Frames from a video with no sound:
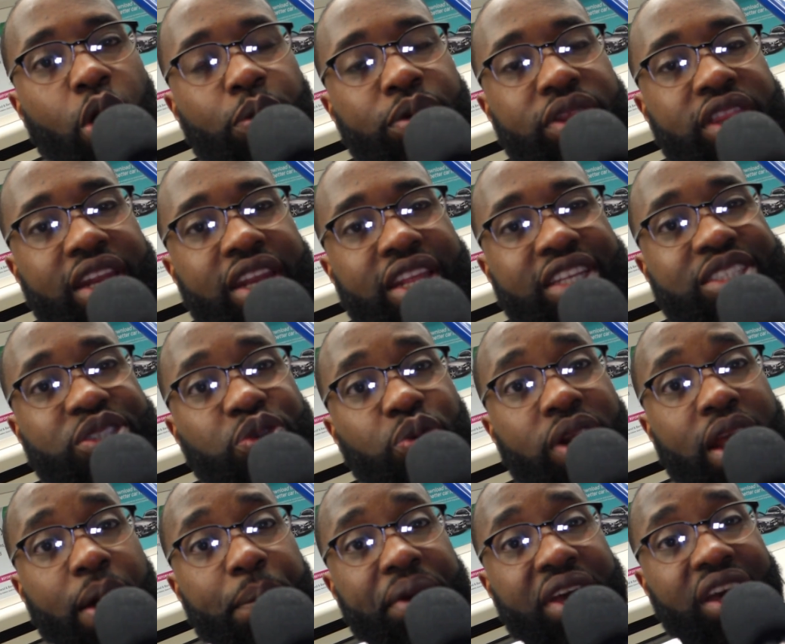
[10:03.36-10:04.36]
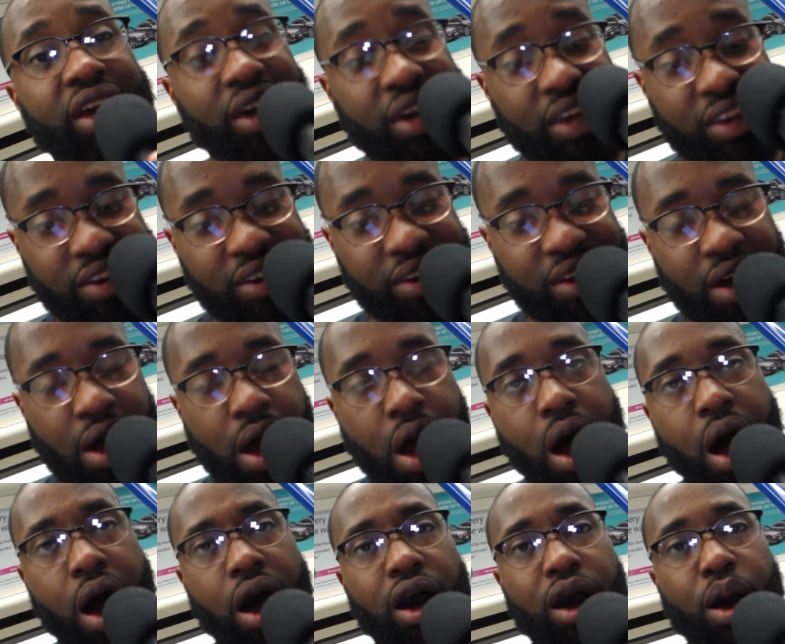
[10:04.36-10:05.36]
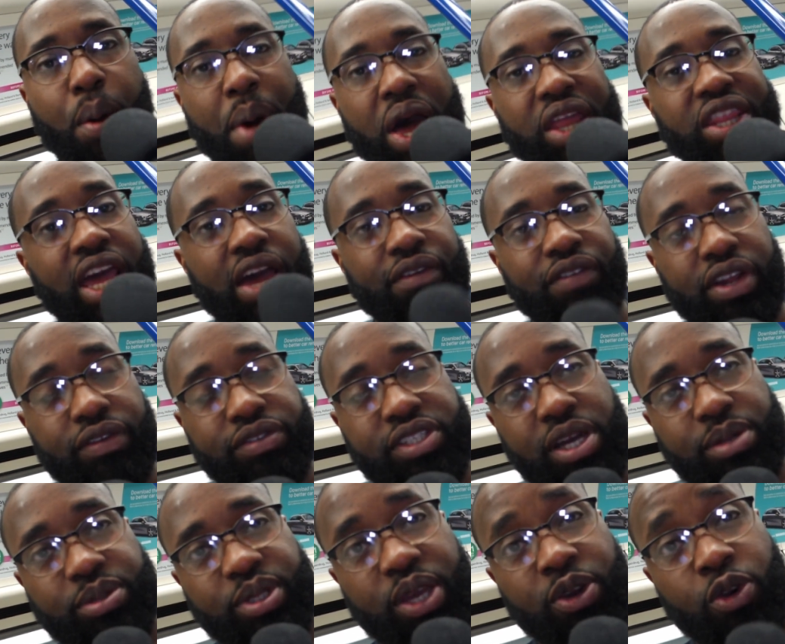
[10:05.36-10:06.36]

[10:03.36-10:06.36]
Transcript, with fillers: hoping that they still let me in, um, and they have enough time to